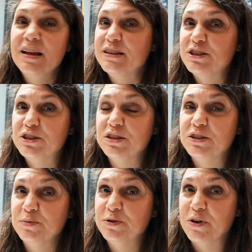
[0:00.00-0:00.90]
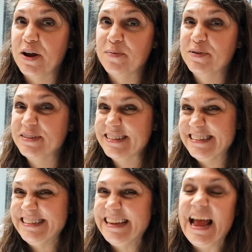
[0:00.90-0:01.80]

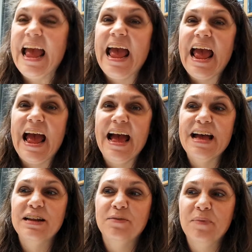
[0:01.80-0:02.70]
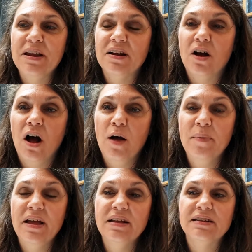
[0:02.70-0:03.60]
subscribers had made a
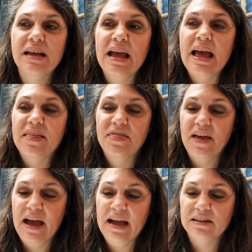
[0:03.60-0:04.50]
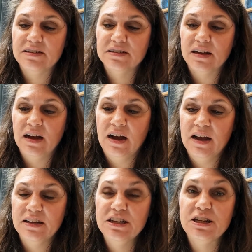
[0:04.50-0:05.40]
comment that
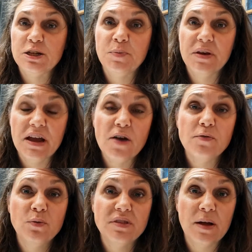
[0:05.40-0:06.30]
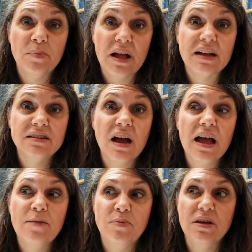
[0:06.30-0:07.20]
I needed to be careful with that black
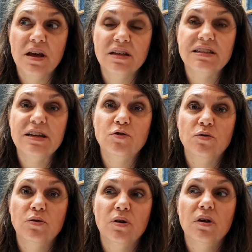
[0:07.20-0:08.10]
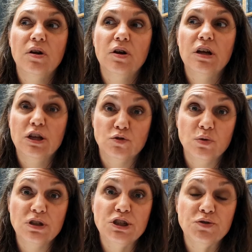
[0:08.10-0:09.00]
dye because it is
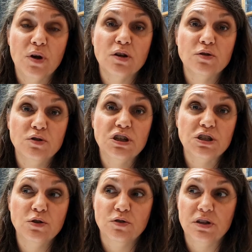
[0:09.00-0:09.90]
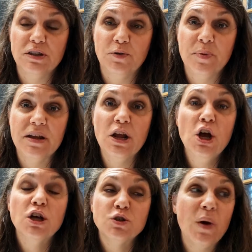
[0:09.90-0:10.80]
really strong, so just lose a little bit.
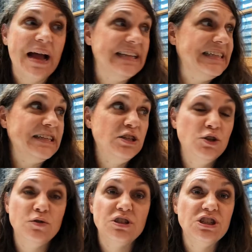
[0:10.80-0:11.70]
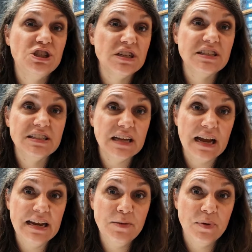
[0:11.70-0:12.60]
So I did use just a
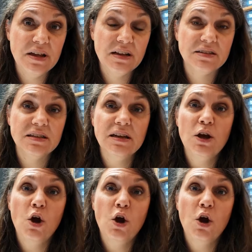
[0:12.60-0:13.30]
tiny bit,